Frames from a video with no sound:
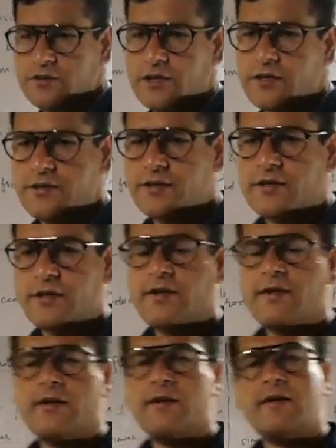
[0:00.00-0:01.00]

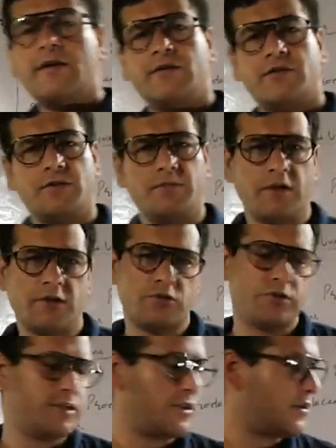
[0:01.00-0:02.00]
genetically similar
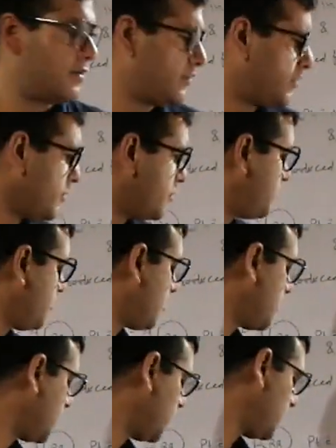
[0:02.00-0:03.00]
to these
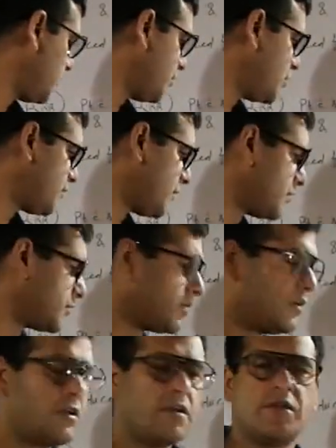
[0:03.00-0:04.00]
pure line individuals.
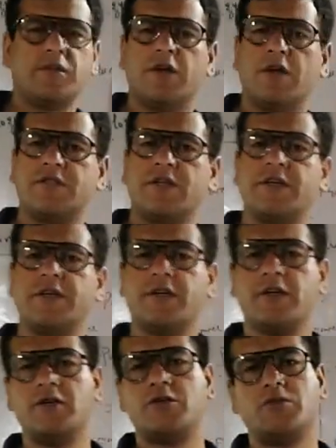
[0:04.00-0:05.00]
They are
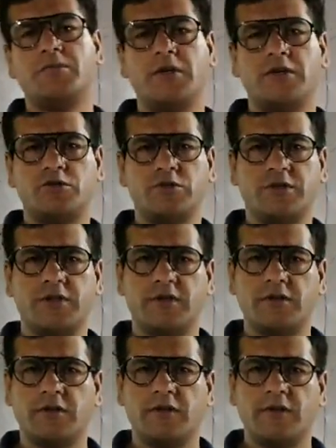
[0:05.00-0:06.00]
genetically similar to
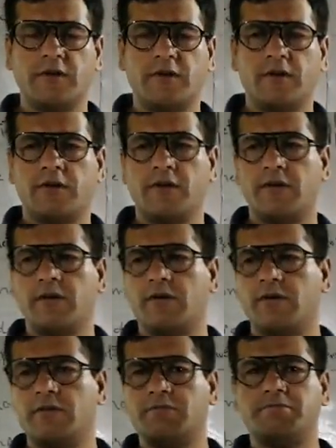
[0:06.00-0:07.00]
their
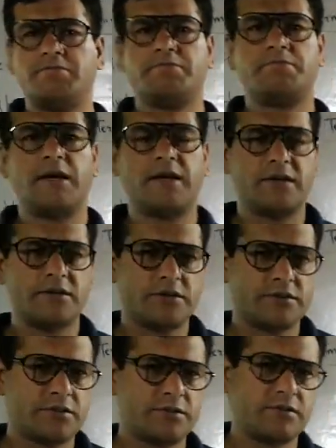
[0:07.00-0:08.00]

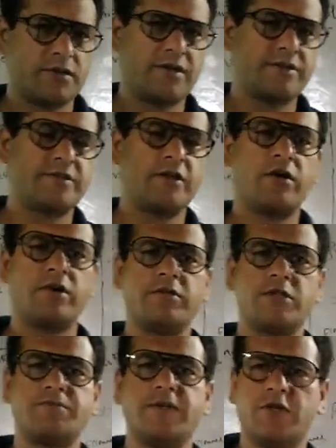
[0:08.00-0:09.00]
parents, and they
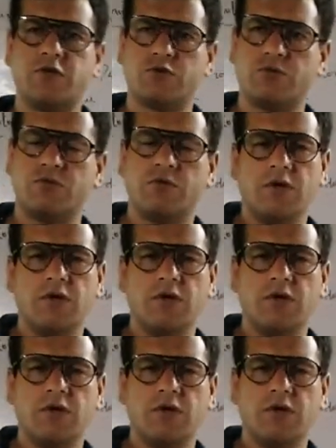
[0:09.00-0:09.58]
always breed true.